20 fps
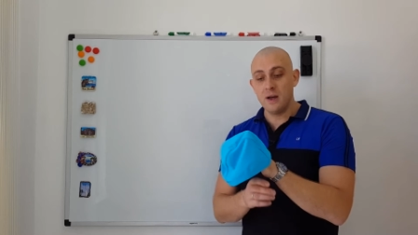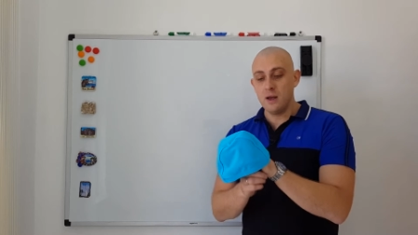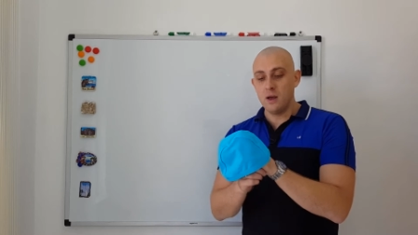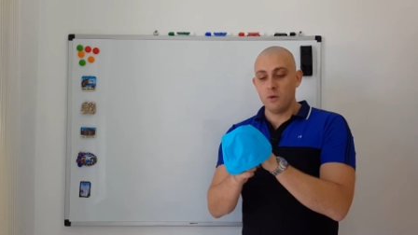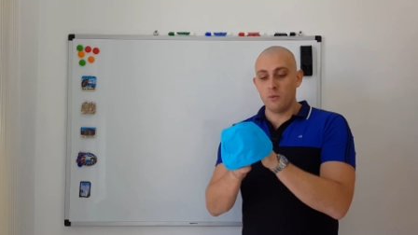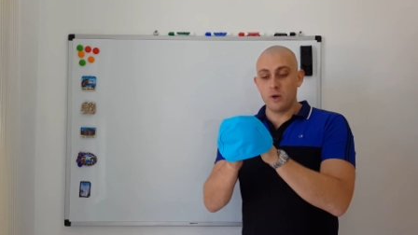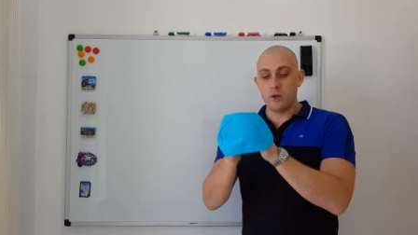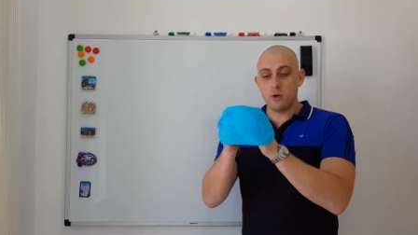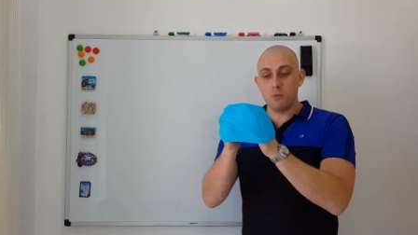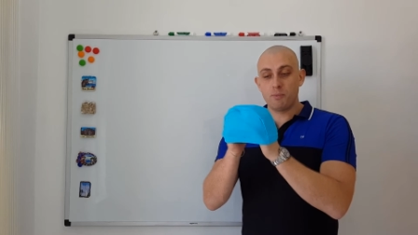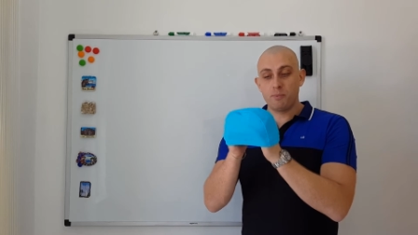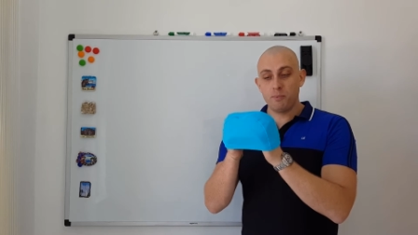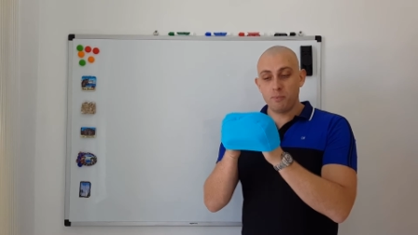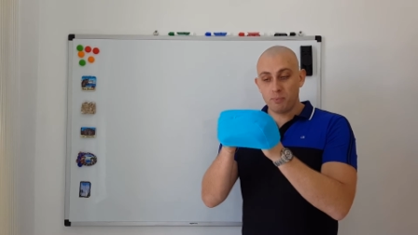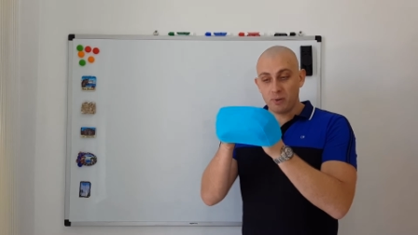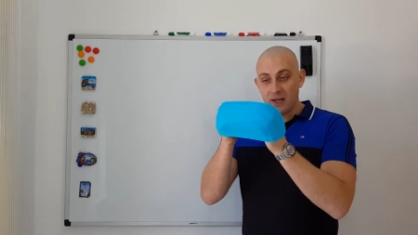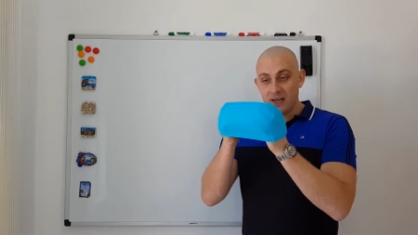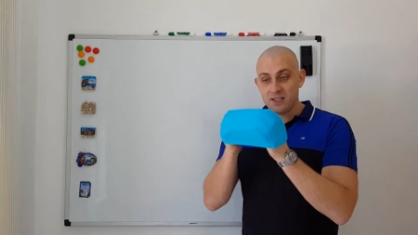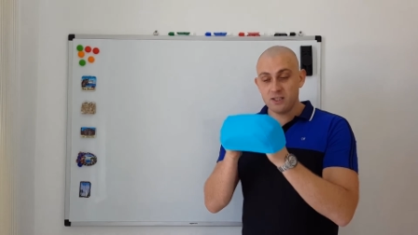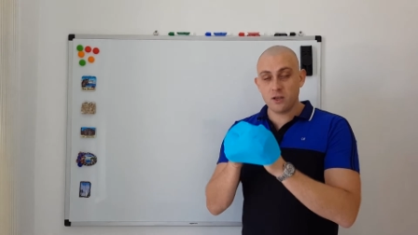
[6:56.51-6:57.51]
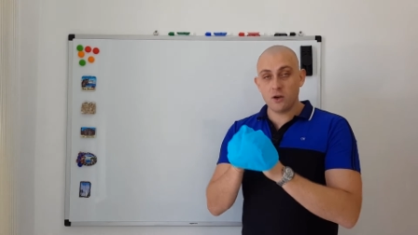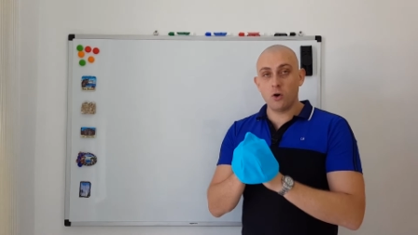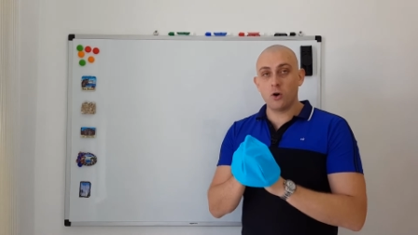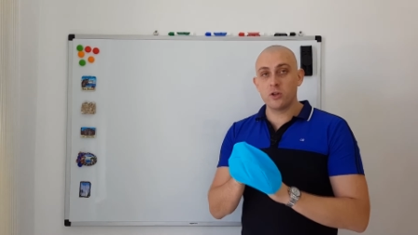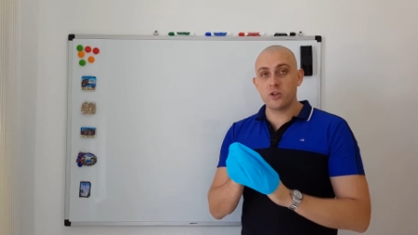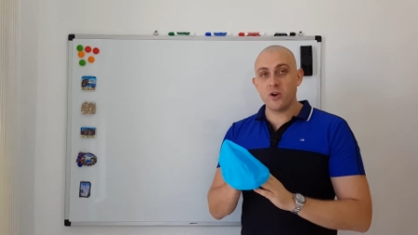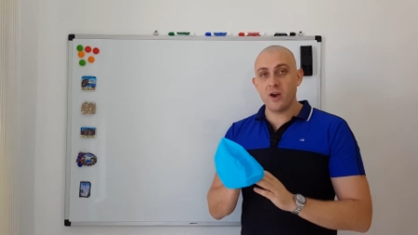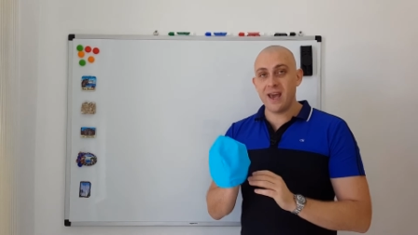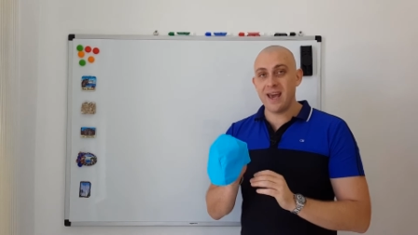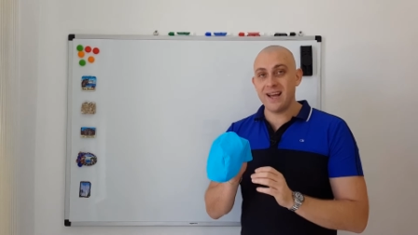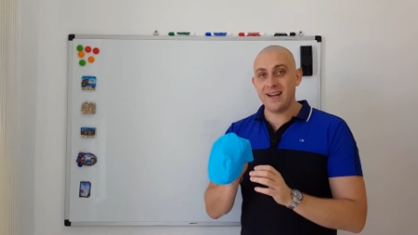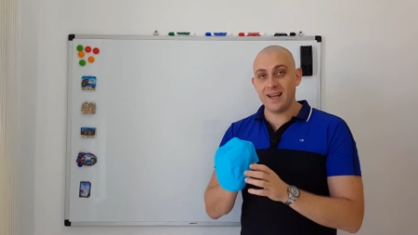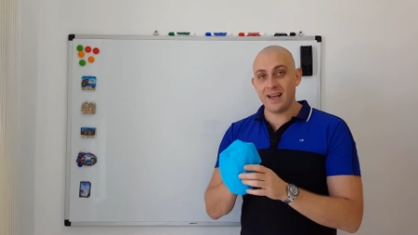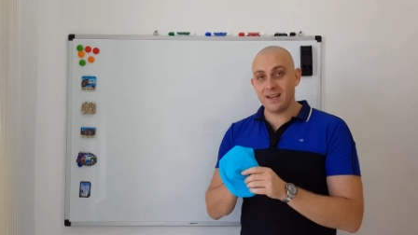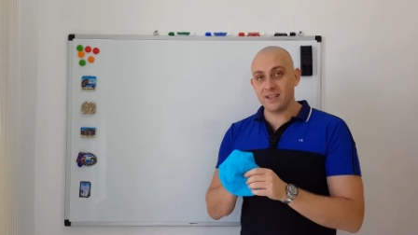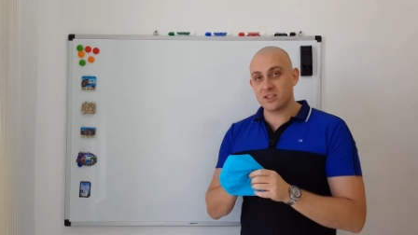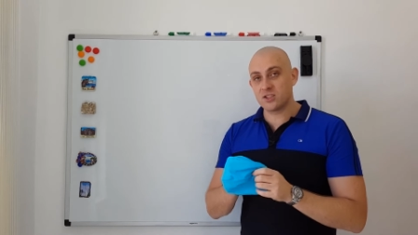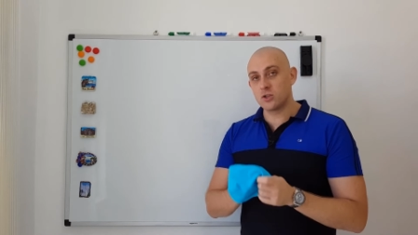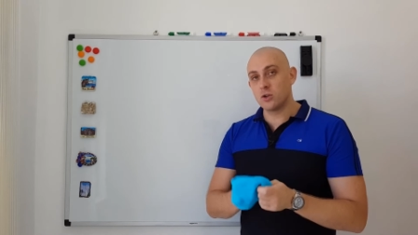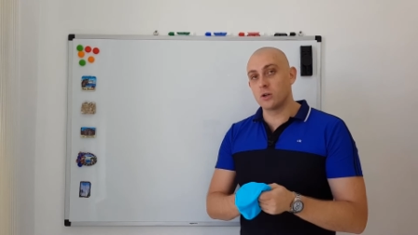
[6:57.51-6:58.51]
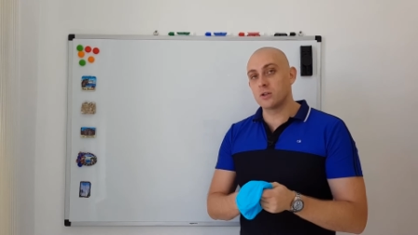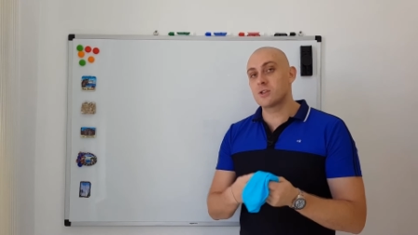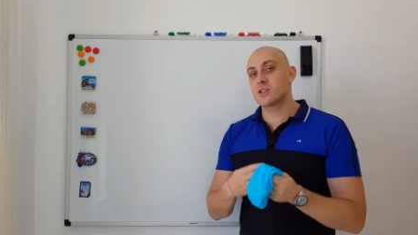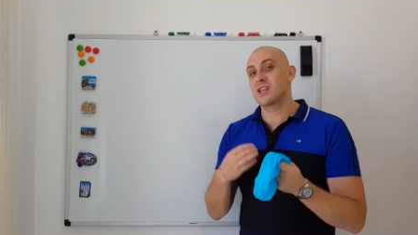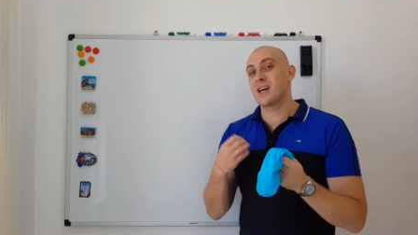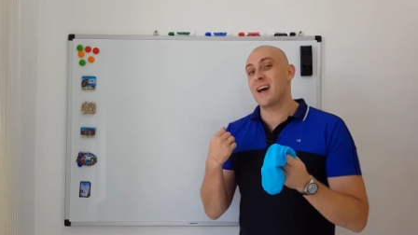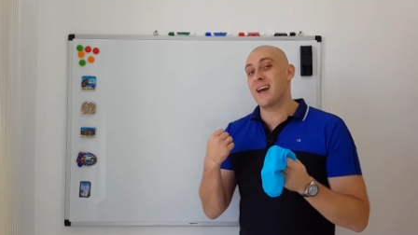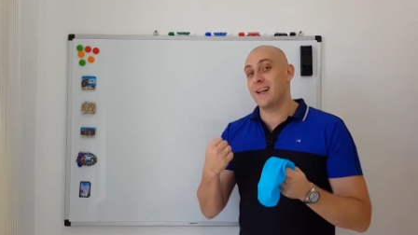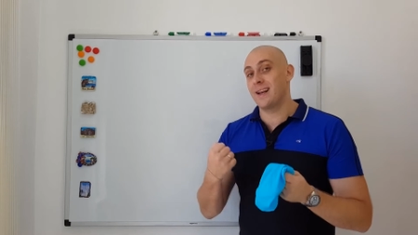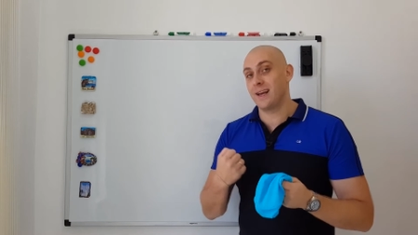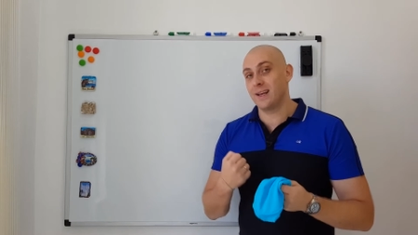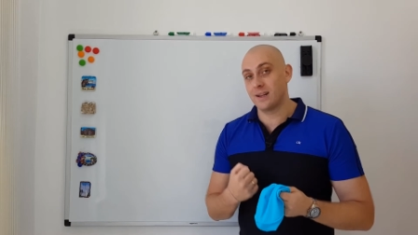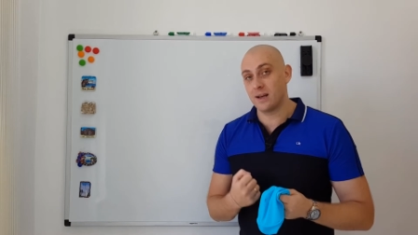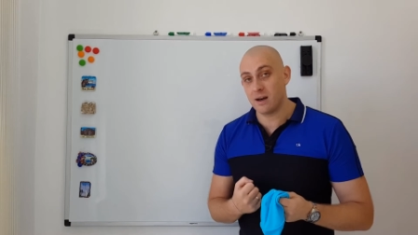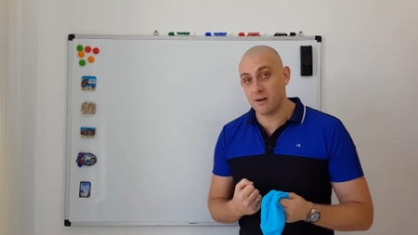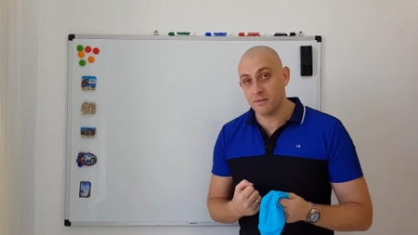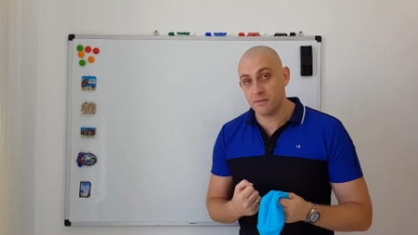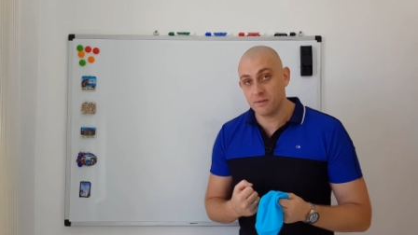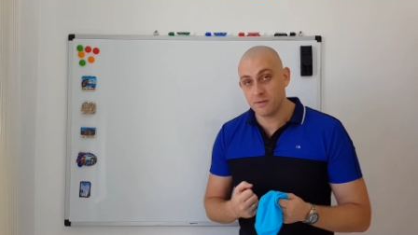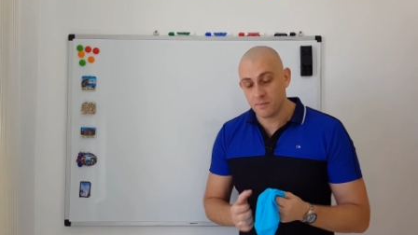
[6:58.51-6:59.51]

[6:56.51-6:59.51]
When you place it on your head, it's not tight enough.